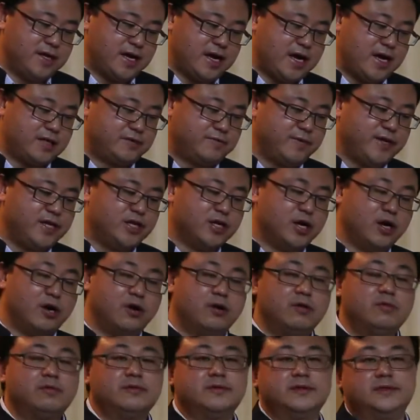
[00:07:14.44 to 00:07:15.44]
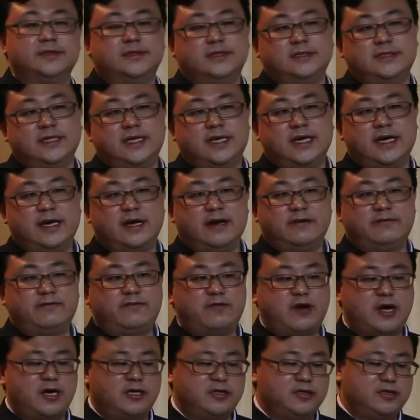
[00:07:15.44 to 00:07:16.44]
As we know, the
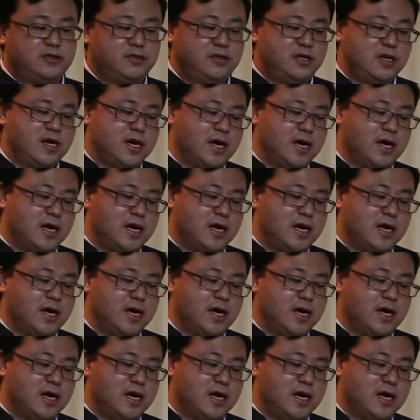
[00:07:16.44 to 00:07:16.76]
French